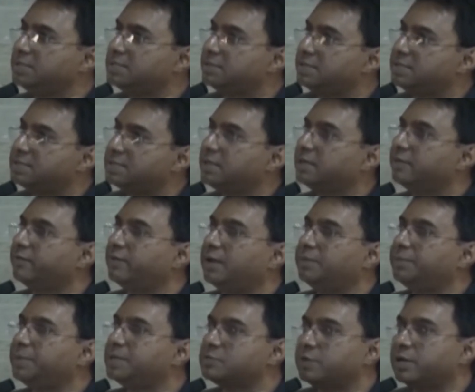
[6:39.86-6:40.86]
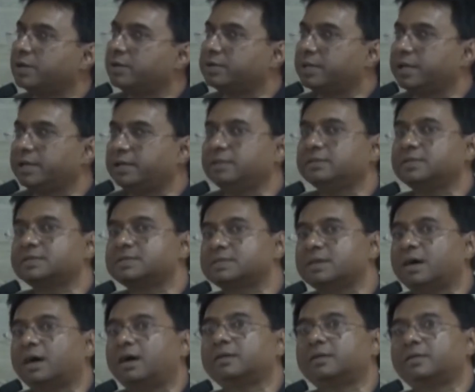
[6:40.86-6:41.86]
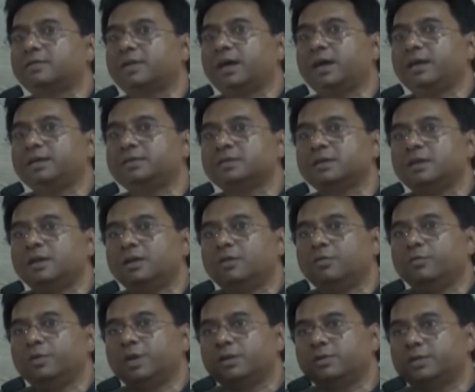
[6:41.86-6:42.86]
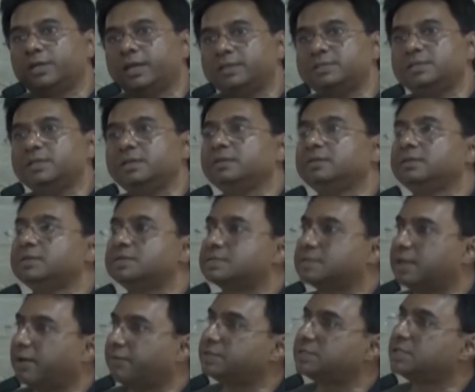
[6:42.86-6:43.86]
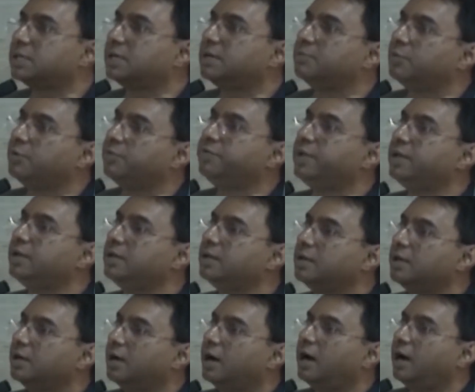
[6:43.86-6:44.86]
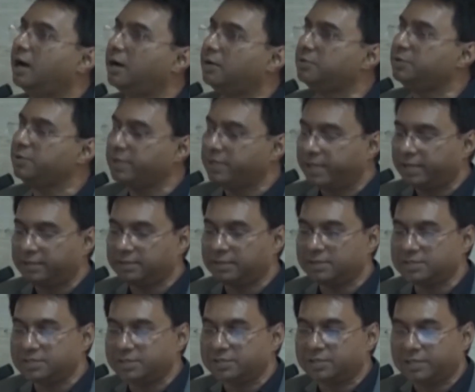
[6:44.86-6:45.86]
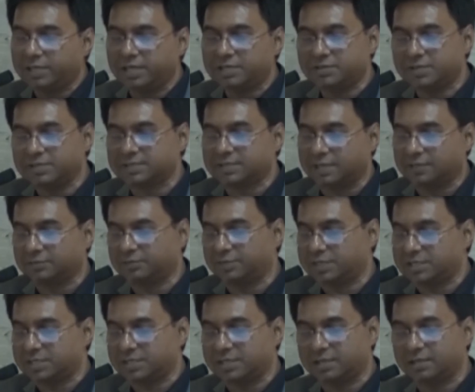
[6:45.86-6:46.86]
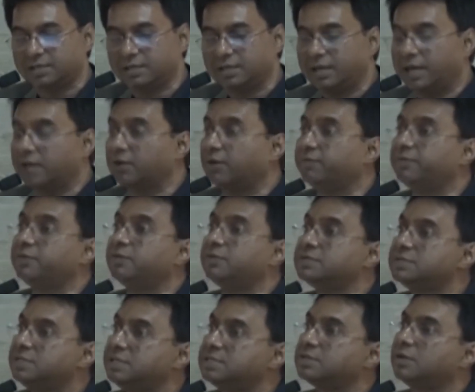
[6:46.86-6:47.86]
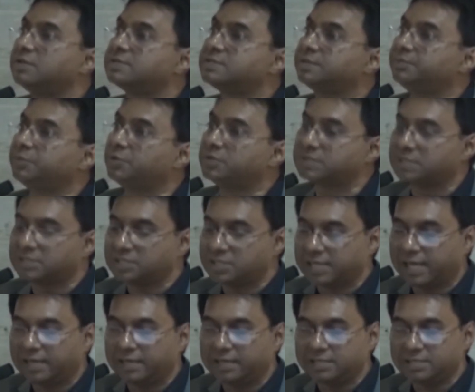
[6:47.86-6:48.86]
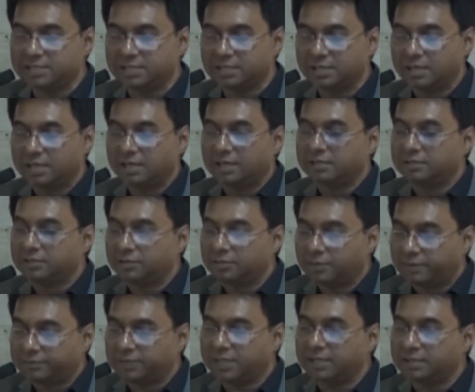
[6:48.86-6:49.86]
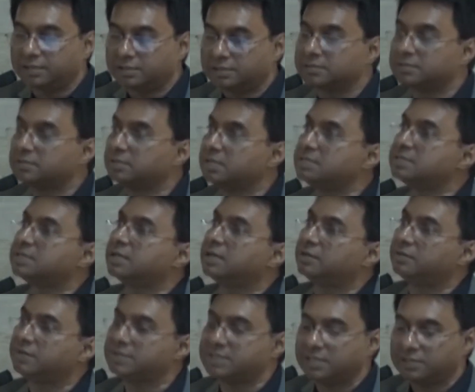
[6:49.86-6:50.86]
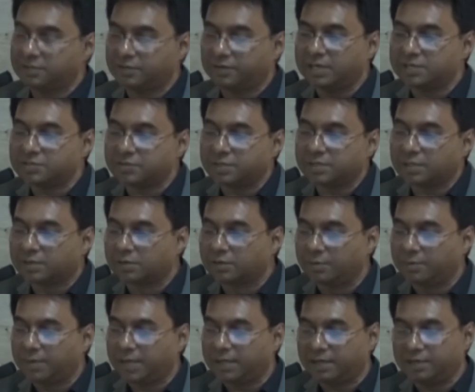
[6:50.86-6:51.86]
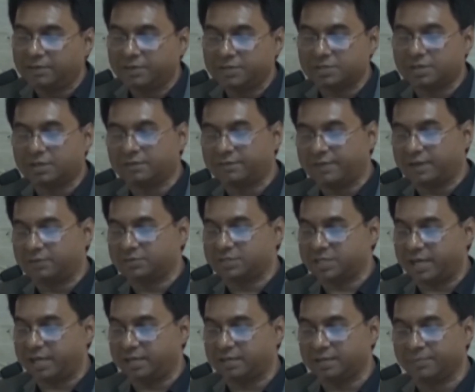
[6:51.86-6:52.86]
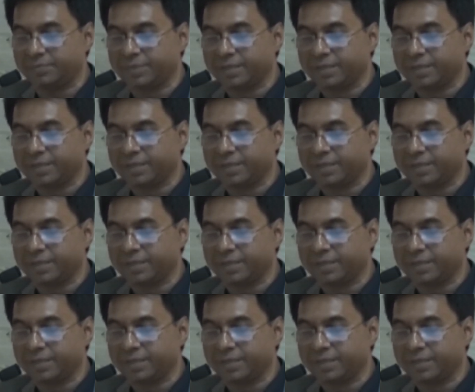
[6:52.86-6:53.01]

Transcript: recent developments? We are not getting the SARC right. We are not getting the SAFTA moving. How do we get the regional integration in South Asia? And of course, this also puts a challenge of these countries' integration with the global and regional value chain.